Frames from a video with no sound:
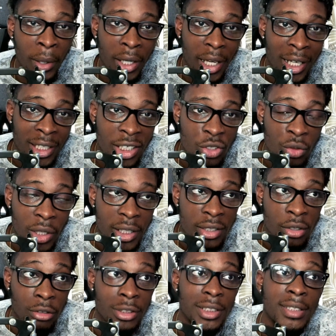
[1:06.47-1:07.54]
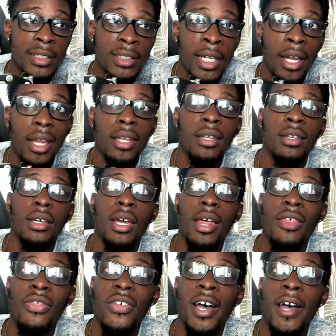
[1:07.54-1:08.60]
But I need you guys to understand
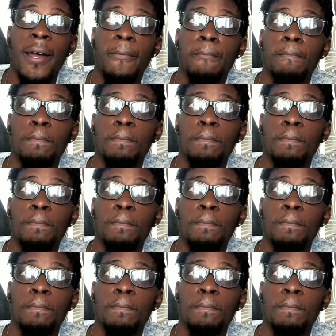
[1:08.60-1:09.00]
that,